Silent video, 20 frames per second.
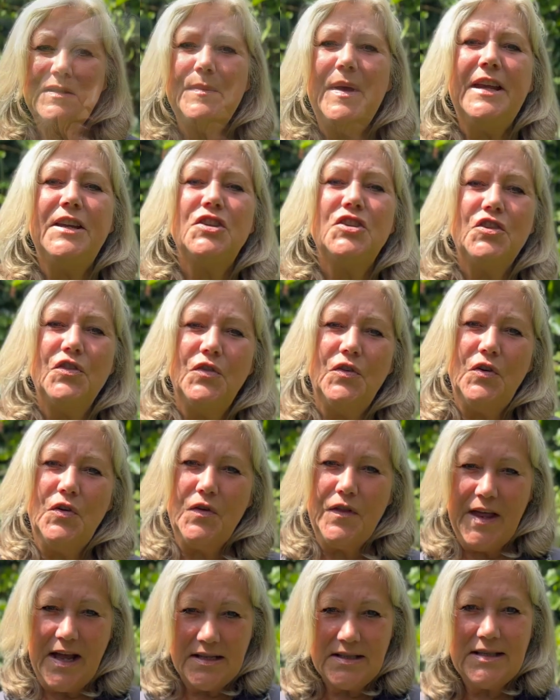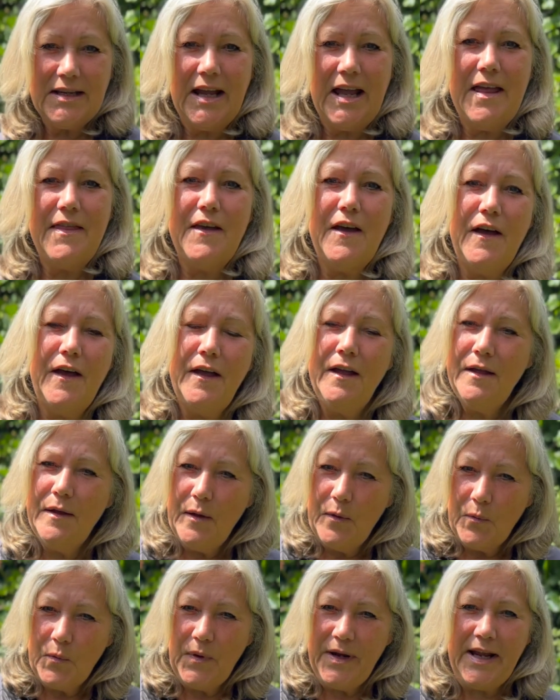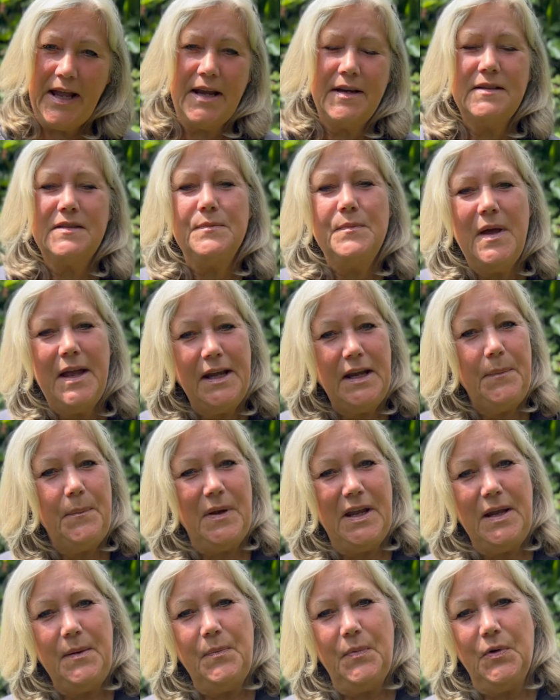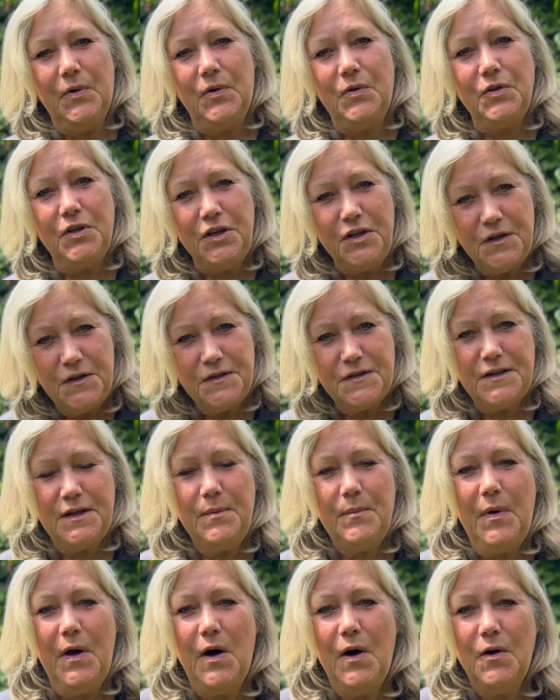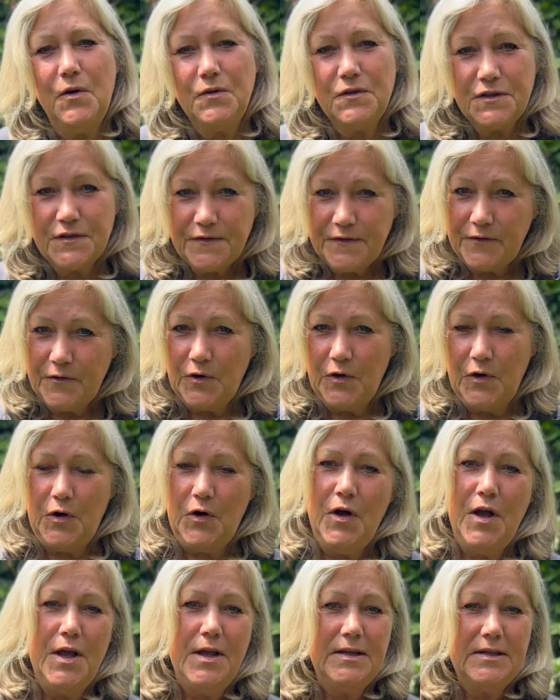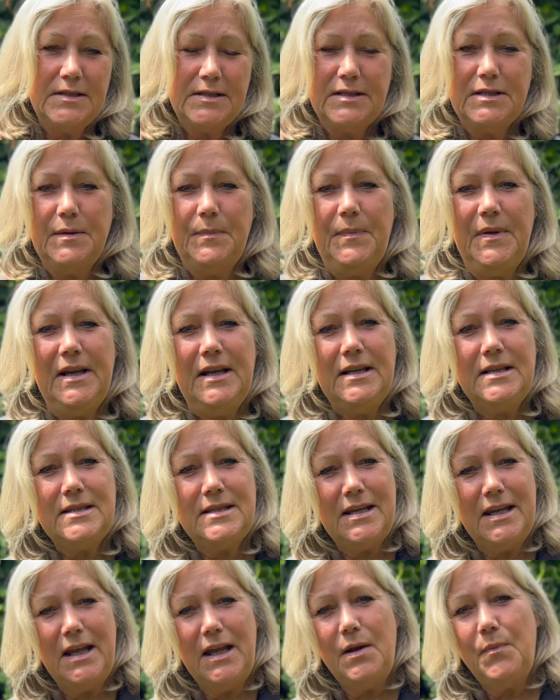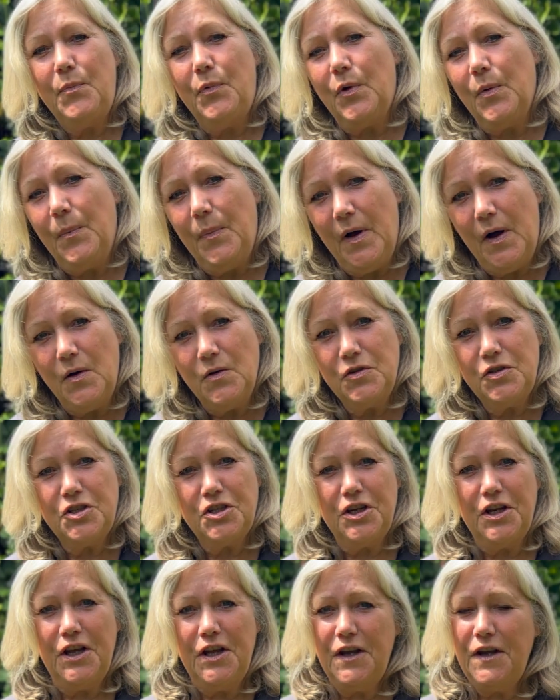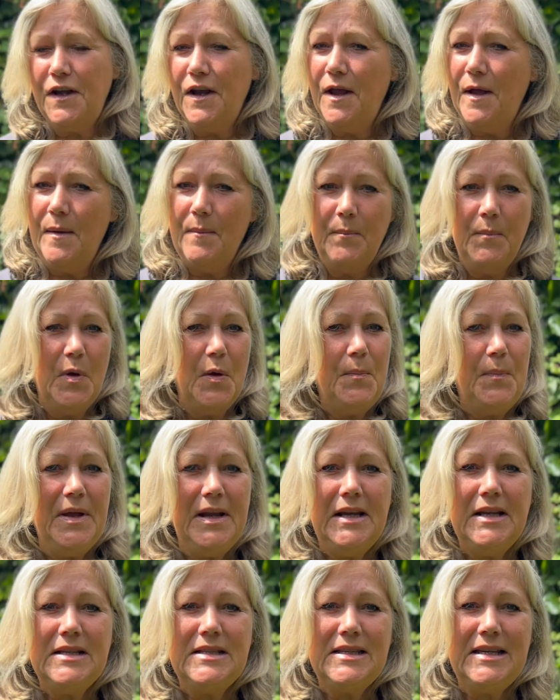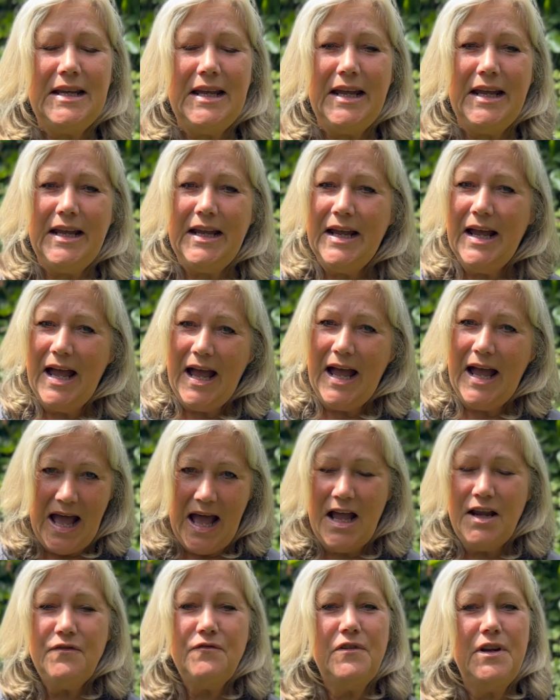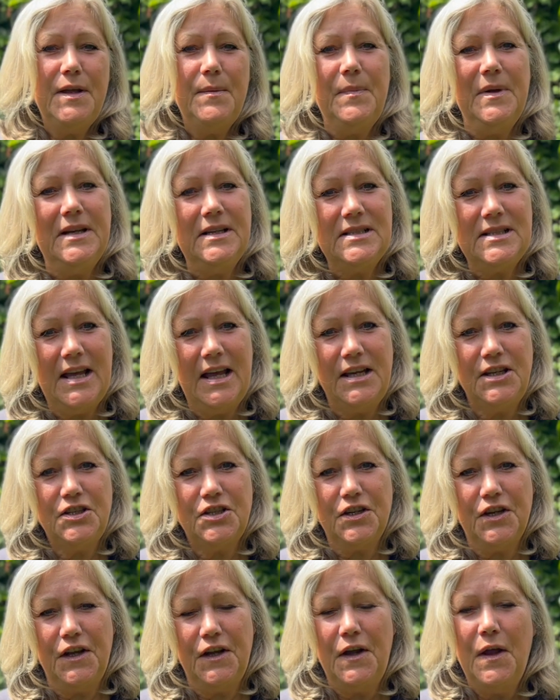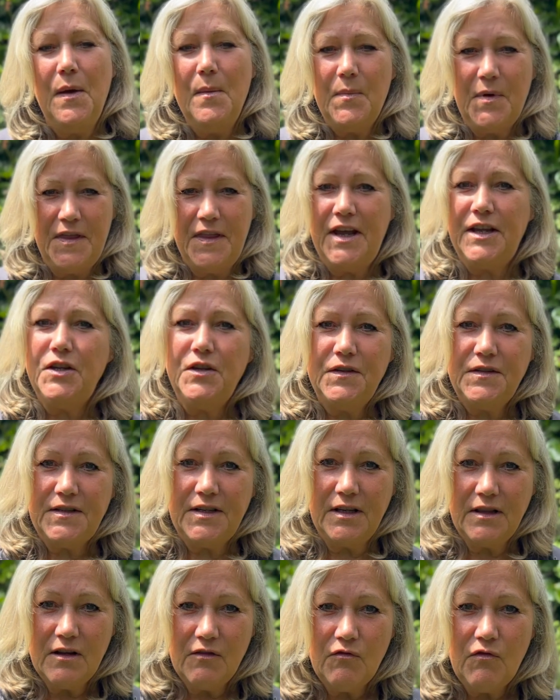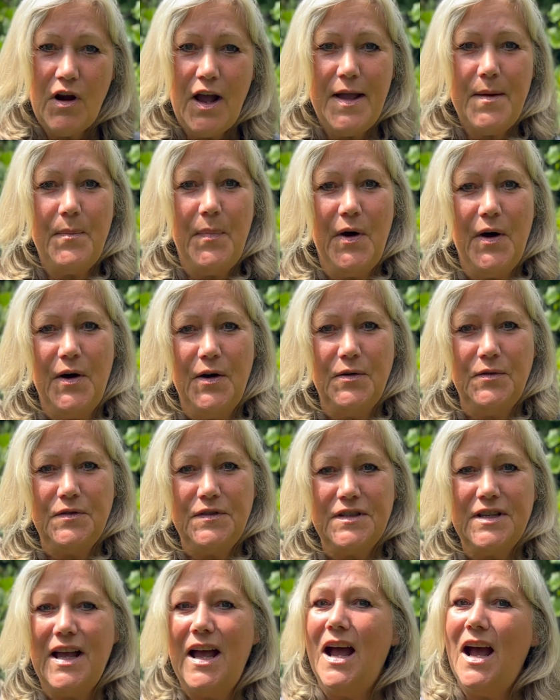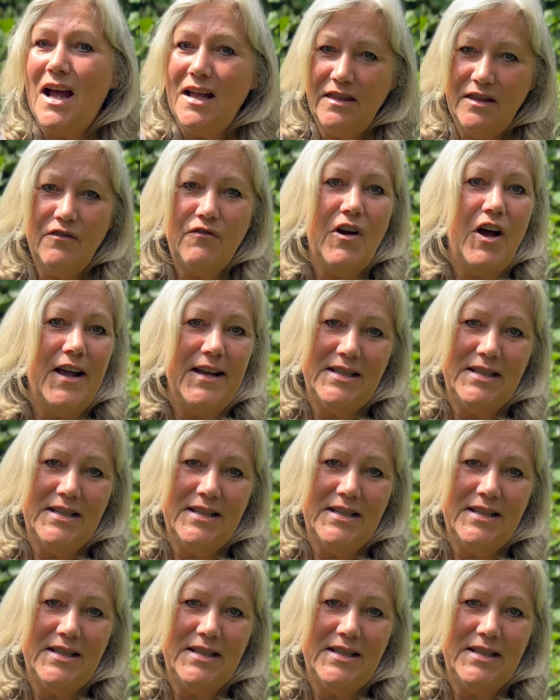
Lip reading: make sure that together we get as many people using poles for stability, propulsion, mobility and rehabilitation, but they're using the right poles and the right